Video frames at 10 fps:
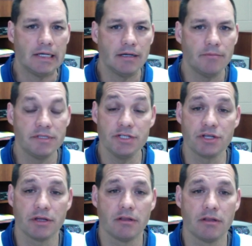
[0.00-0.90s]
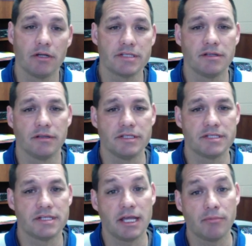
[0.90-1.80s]
Teaching and learning still needs
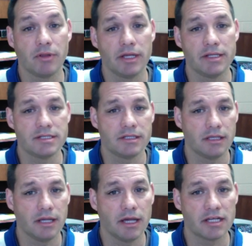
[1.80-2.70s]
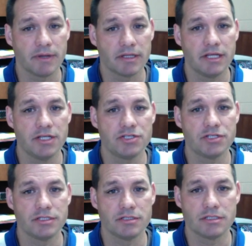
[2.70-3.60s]
to take place, and the
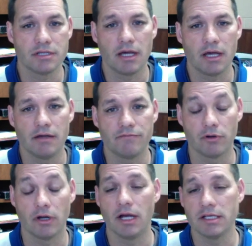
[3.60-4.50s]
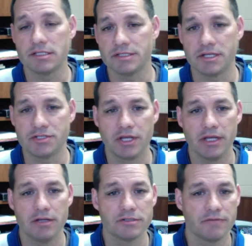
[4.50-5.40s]
expectations for us as
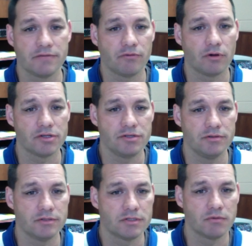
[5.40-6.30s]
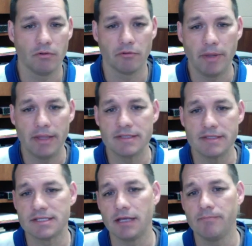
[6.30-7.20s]
educators and for our students will remain the
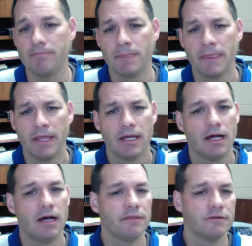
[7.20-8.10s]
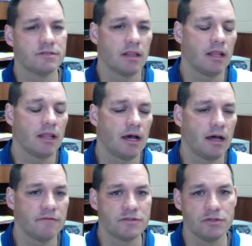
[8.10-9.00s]
same. There's a lot
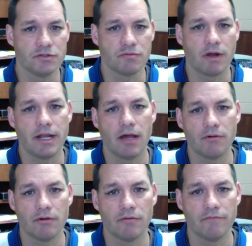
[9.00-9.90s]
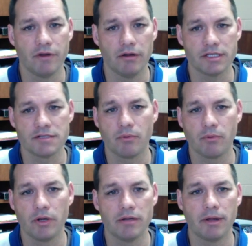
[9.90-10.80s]
of students right now who are very
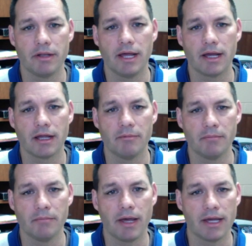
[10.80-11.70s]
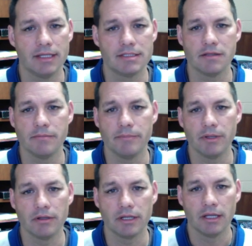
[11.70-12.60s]
disappointed about not coming back into the
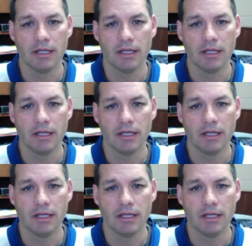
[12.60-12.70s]
building